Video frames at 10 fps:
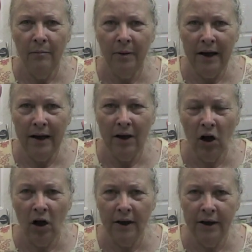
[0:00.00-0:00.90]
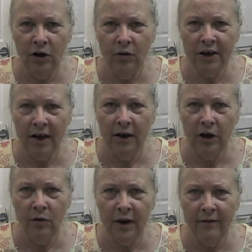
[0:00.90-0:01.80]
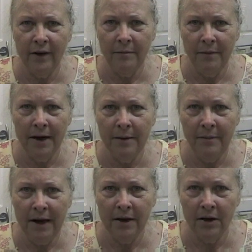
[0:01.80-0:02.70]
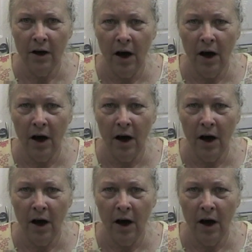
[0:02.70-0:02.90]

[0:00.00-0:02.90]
be calling you, telling you they've admitted me into the